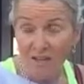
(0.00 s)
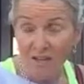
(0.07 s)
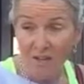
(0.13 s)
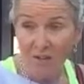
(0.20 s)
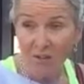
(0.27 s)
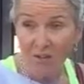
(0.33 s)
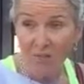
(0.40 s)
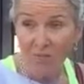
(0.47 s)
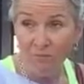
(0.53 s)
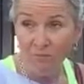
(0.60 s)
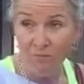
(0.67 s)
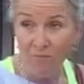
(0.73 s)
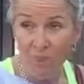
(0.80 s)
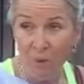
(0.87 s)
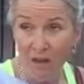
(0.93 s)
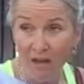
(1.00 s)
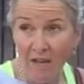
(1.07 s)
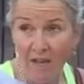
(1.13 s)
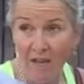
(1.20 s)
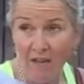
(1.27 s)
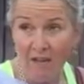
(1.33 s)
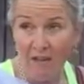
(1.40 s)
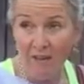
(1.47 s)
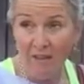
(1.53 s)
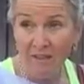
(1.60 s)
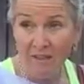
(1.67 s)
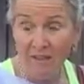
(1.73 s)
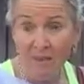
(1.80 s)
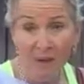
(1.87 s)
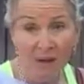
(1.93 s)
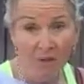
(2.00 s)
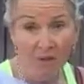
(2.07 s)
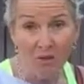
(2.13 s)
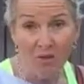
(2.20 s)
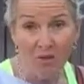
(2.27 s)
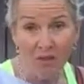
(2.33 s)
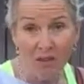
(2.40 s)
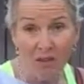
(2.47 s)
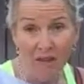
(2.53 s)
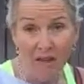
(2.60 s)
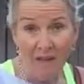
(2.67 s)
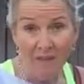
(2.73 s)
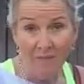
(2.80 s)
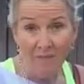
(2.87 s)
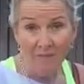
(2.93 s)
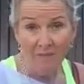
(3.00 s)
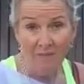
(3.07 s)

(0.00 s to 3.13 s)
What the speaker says: and I thought, wine, yeah, but I'm not doing that.